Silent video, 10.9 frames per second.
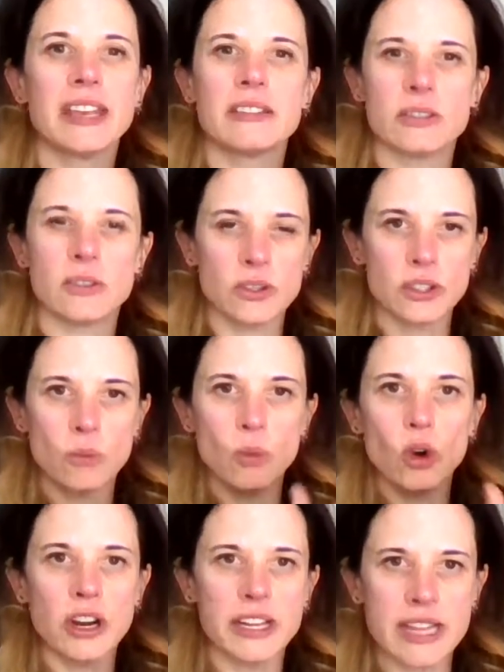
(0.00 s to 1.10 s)
So there's some
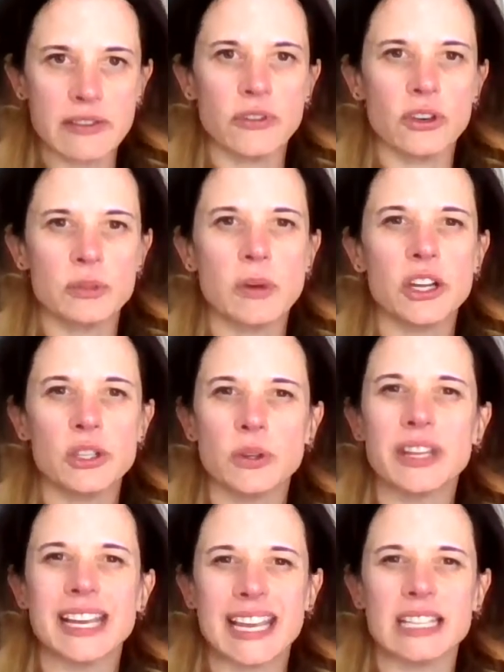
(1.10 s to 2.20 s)
work in that first module
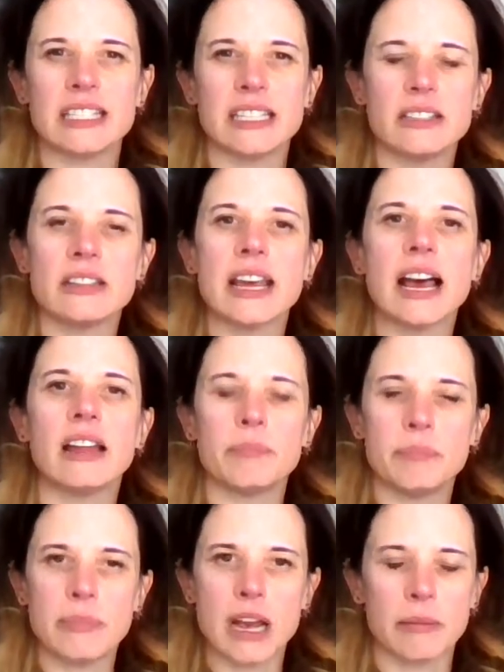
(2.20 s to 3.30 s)
that gets into that,
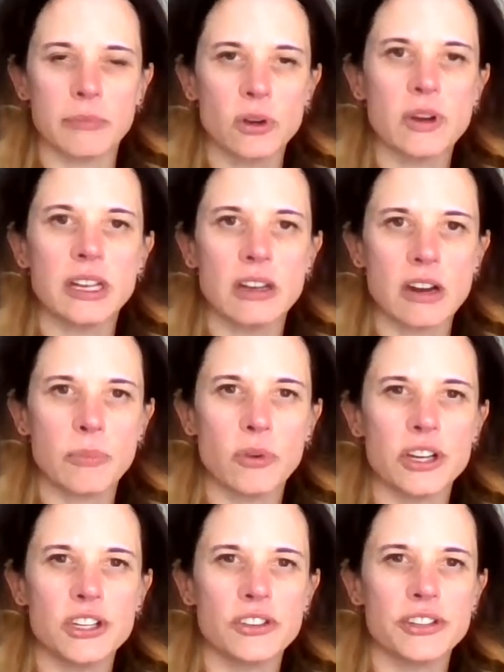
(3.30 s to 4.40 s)
creating an
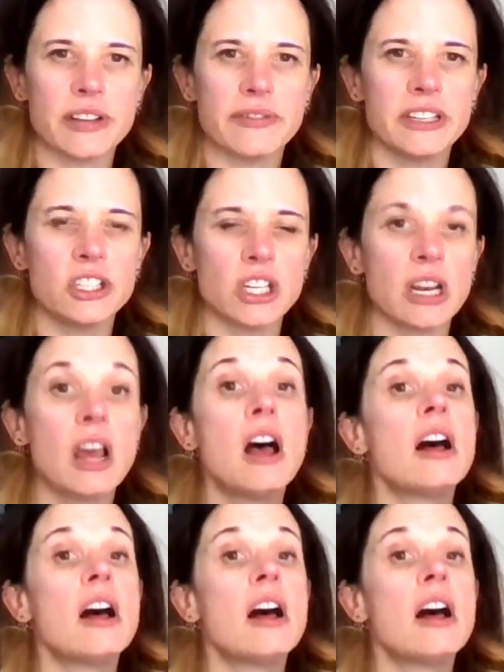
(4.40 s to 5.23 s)
operational definition.